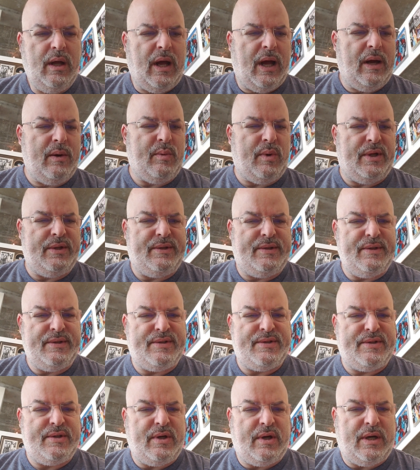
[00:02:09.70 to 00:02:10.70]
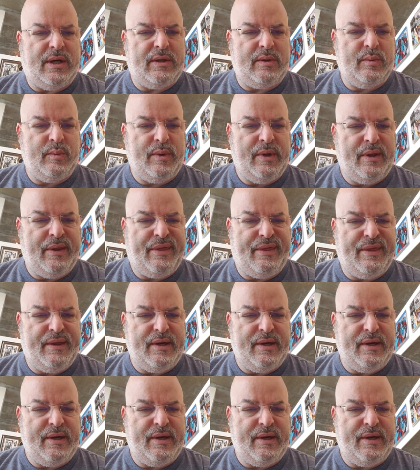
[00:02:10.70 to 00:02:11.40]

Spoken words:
I want to start with